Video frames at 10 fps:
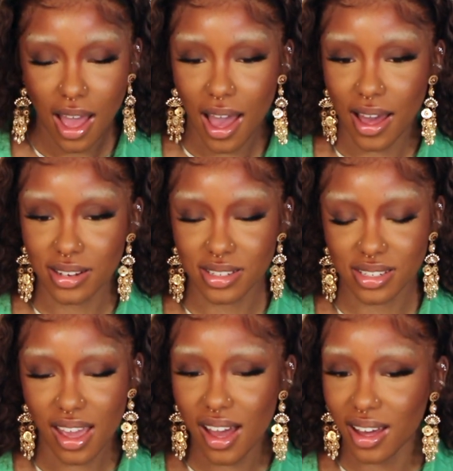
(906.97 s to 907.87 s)
and
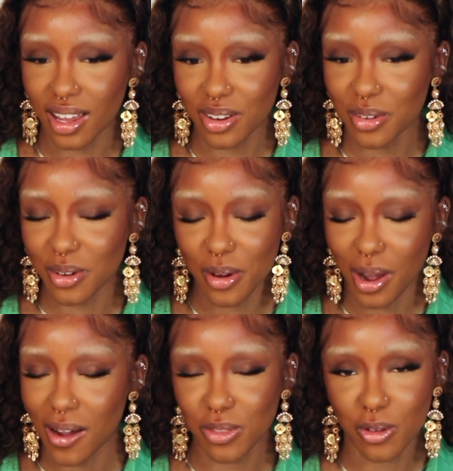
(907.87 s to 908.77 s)
yeah, I don't know, I
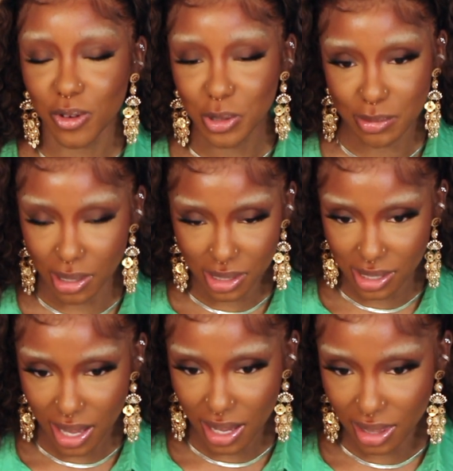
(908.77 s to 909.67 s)
have no faults about this
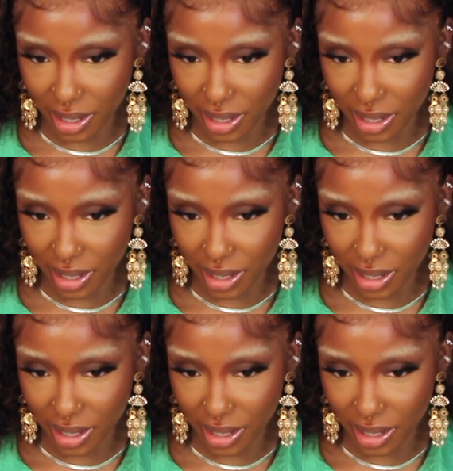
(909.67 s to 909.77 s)
hair.